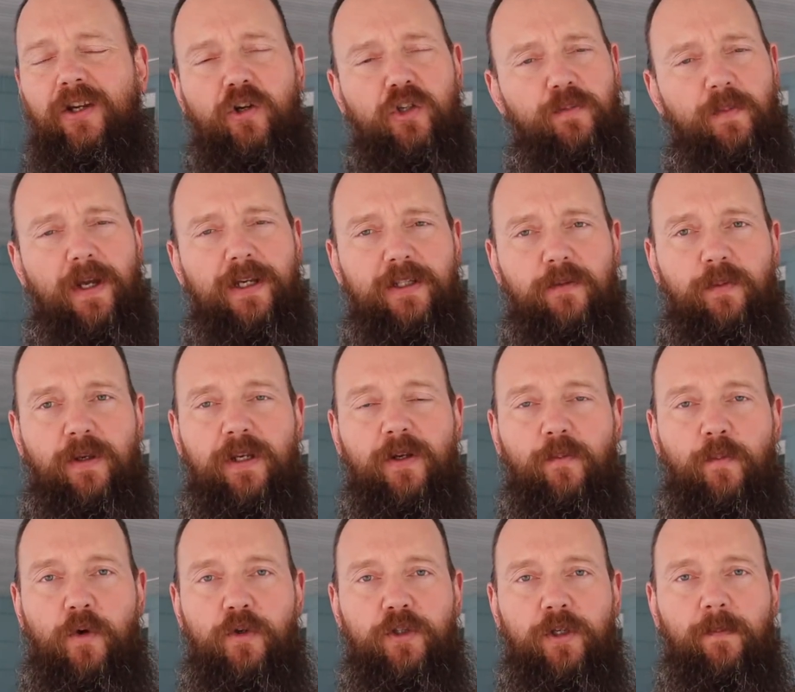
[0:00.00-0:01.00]
goes back to being a
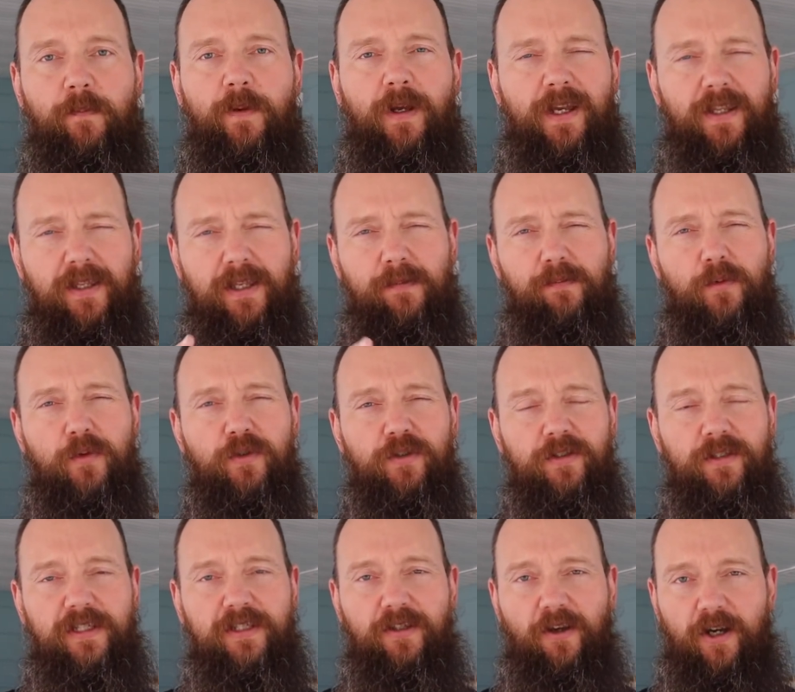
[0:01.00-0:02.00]
push-up. I think Bruce
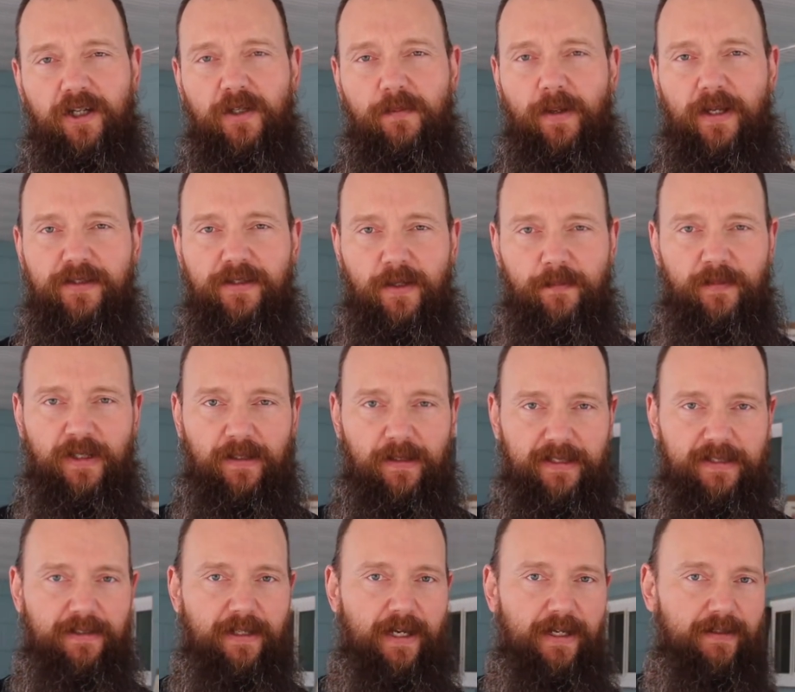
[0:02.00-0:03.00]
Lee talked about something
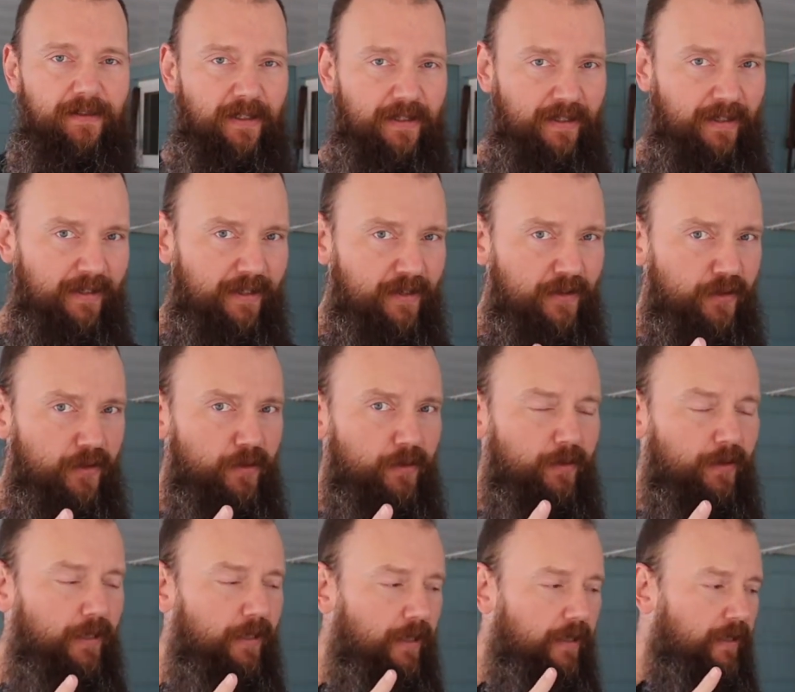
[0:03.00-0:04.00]
like that. So
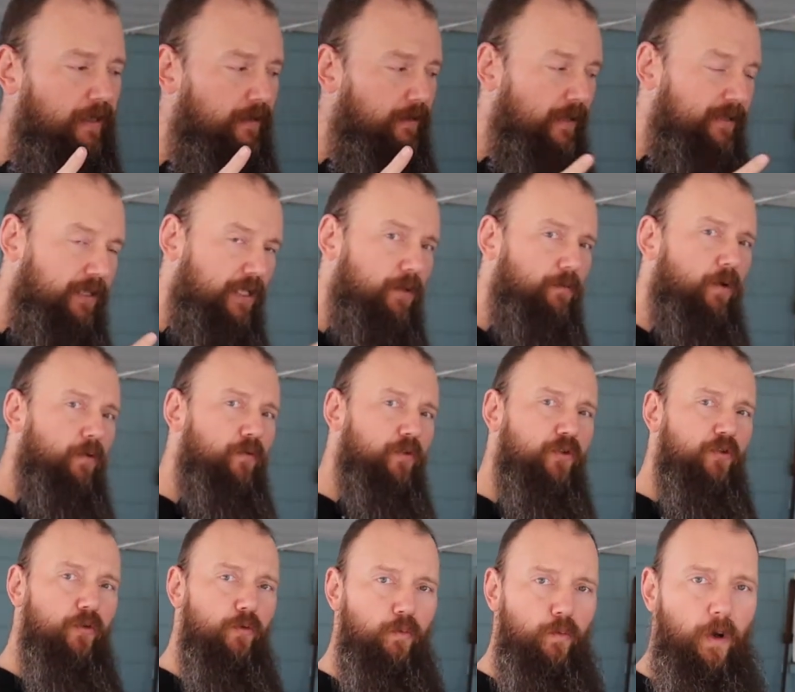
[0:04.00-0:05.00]
let's come over
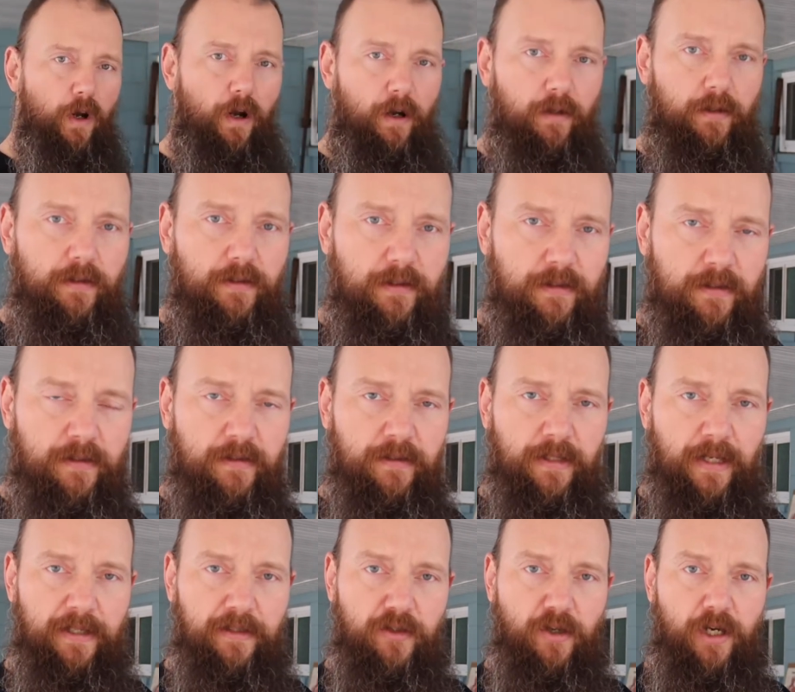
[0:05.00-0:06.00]
to the wall
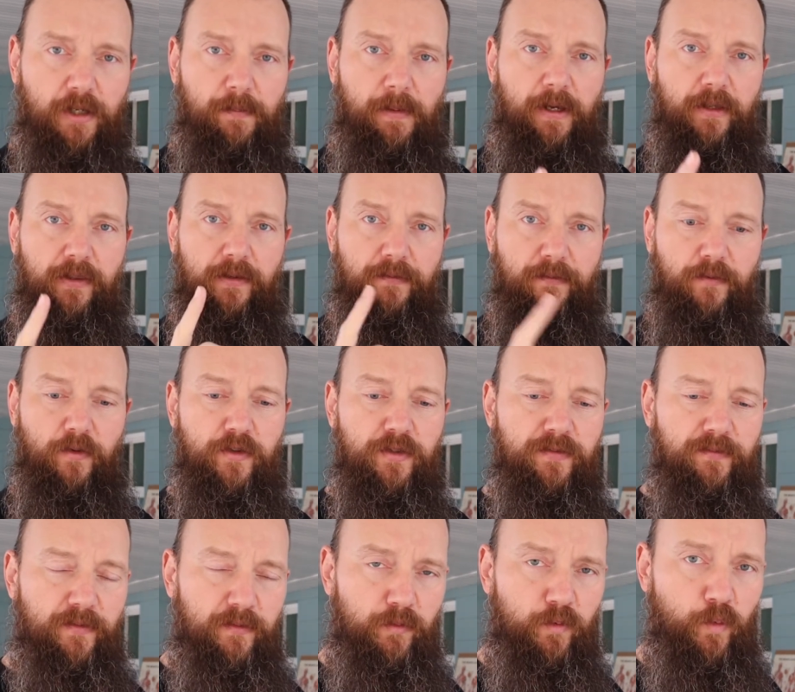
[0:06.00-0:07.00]
and talk about the
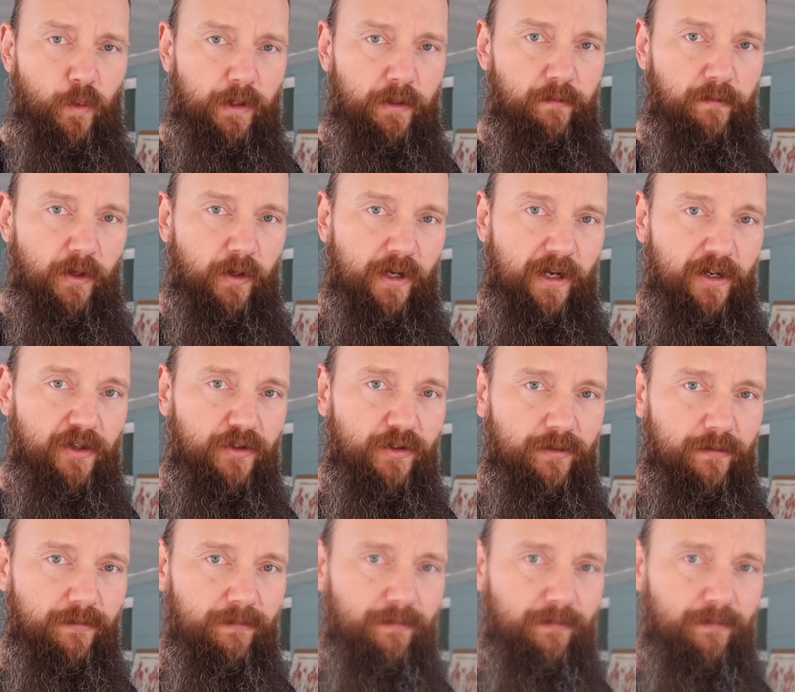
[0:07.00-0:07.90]
first quick variation.